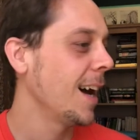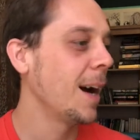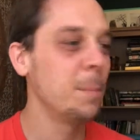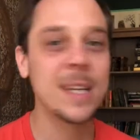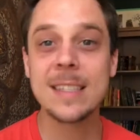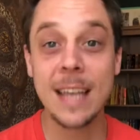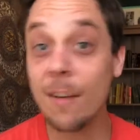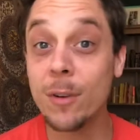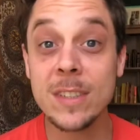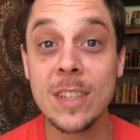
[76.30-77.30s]
because
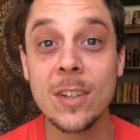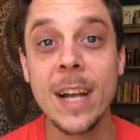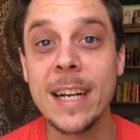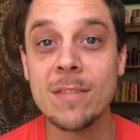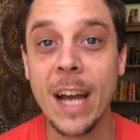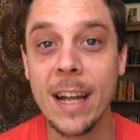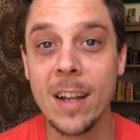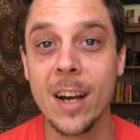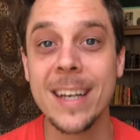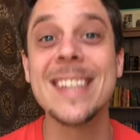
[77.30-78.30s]
every single line of
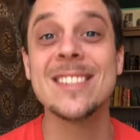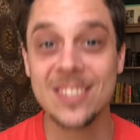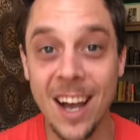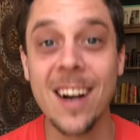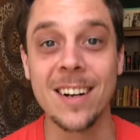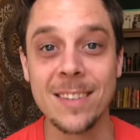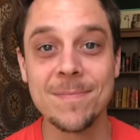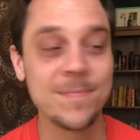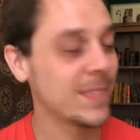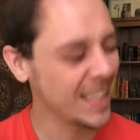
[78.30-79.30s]
dialogue is sung.
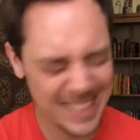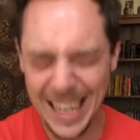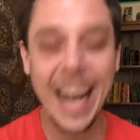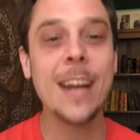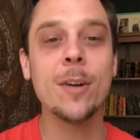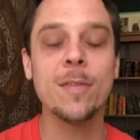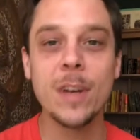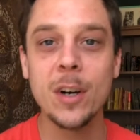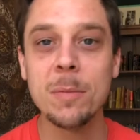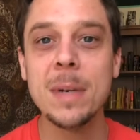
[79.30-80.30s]
The entire
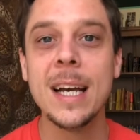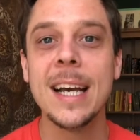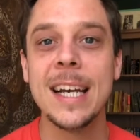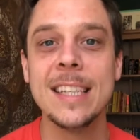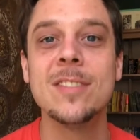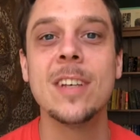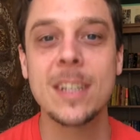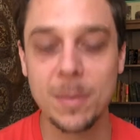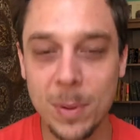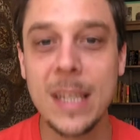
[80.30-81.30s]
film is
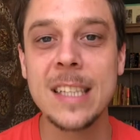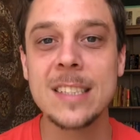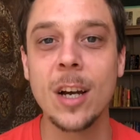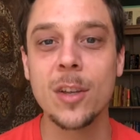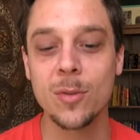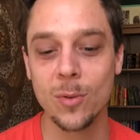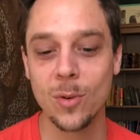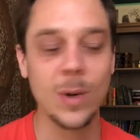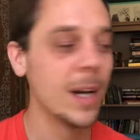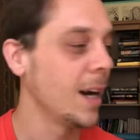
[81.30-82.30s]
completely sung
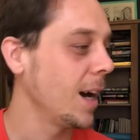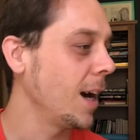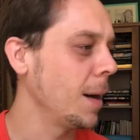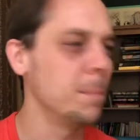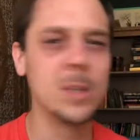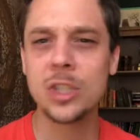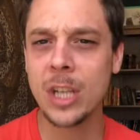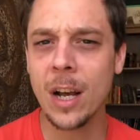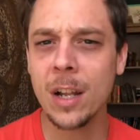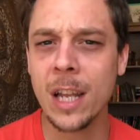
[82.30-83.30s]
through.
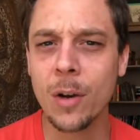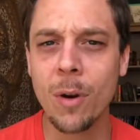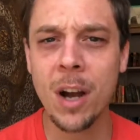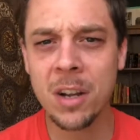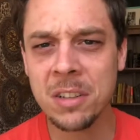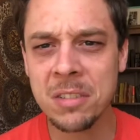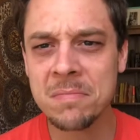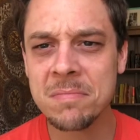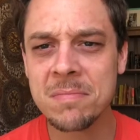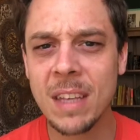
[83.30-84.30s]
Michel Legrand,
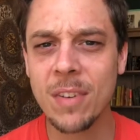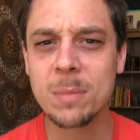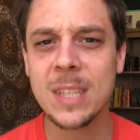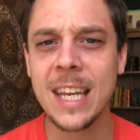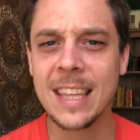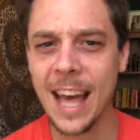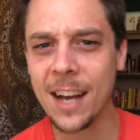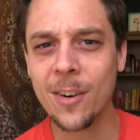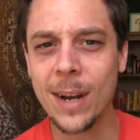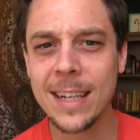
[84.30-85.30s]
if I'm saying that
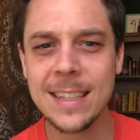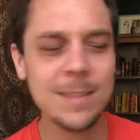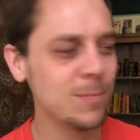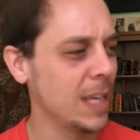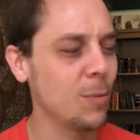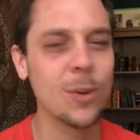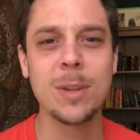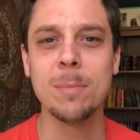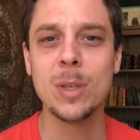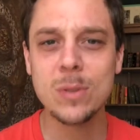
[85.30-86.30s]
correctly, he wrote the
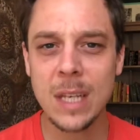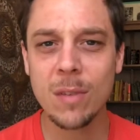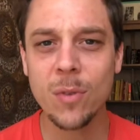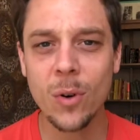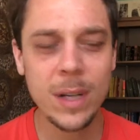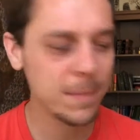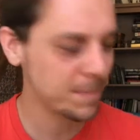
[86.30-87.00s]
music for it.